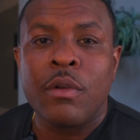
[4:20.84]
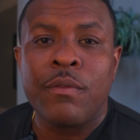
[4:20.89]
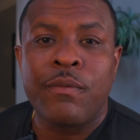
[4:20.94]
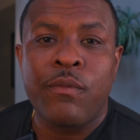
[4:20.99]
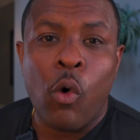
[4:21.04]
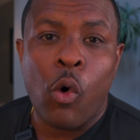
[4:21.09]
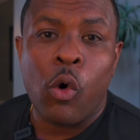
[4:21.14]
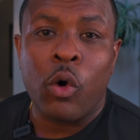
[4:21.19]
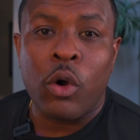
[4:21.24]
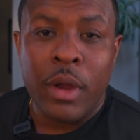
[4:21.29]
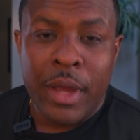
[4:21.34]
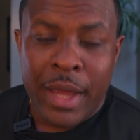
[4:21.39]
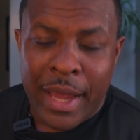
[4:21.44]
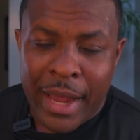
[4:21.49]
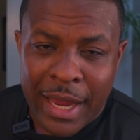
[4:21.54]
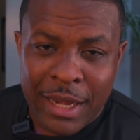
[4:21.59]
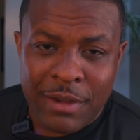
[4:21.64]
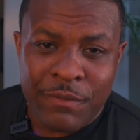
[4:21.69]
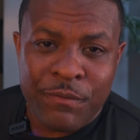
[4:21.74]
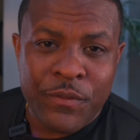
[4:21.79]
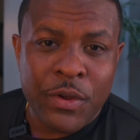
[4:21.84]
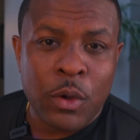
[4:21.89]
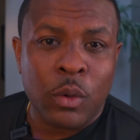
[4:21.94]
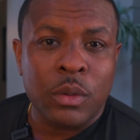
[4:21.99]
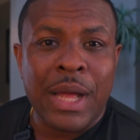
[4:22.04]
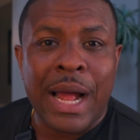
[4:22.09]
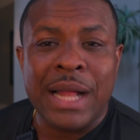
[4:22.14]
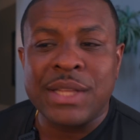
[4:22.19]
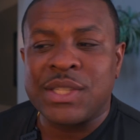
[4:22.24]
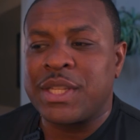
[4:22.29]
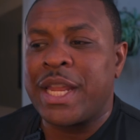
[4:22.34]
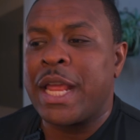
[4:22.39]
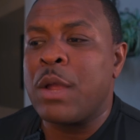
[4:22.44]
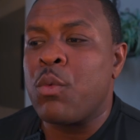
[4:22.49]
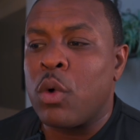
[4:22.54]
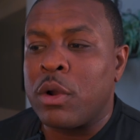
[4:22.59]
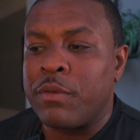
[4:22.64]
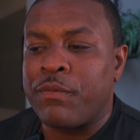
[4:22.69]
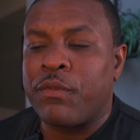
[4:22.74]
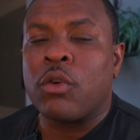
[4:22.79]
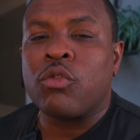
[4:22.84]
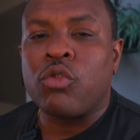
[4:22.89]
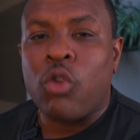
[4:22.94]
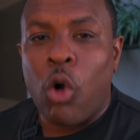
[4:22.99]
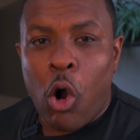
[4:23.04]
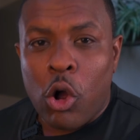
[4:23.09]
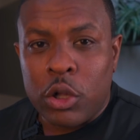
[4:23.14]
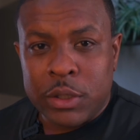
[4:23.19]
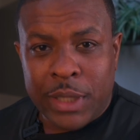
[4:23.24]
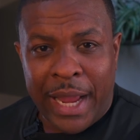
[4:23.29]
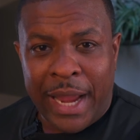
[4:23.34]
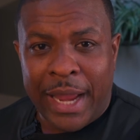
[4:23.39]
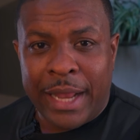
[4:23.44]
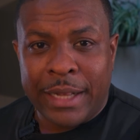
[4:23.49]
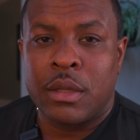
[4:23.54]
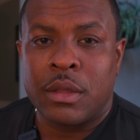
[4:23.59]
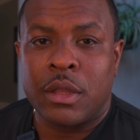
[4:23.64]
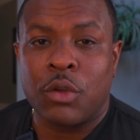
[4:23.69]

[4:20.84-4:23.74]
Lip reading: for infill lots than they would for raw land.